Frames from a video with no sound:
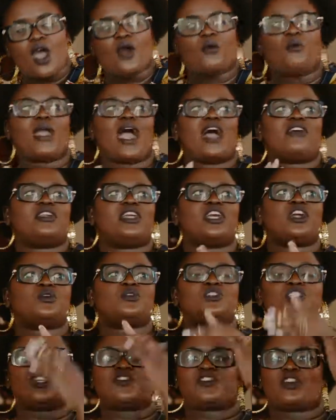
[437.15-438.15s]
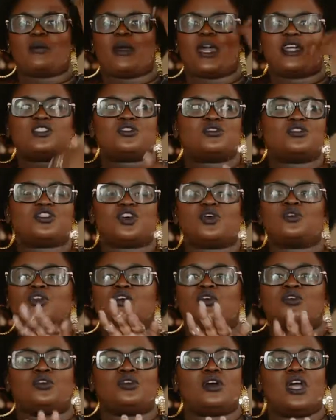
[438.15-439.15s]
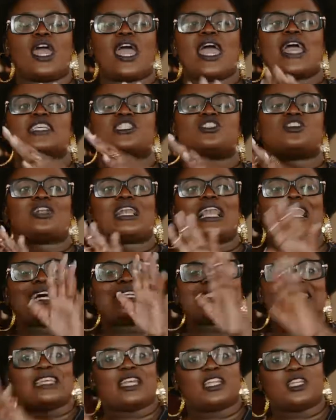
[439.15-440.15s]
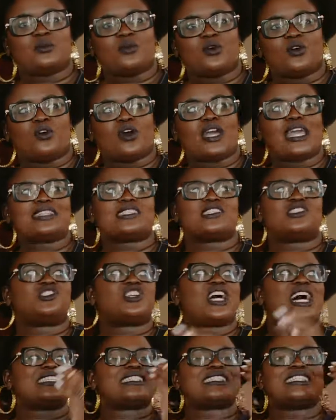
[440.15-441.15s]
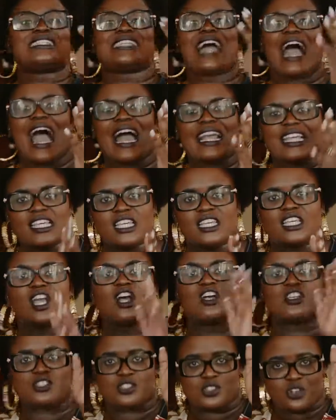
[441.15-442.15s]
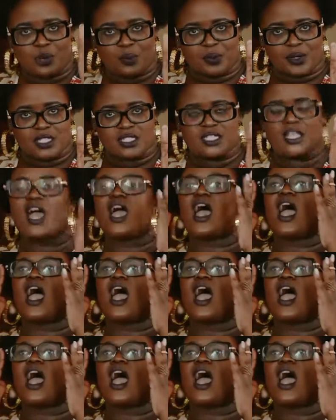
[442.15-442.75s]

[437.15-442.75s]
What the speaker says: Wearing Gucci from head to toe, no, it's not classy anymore. It's just tacky. Stop it.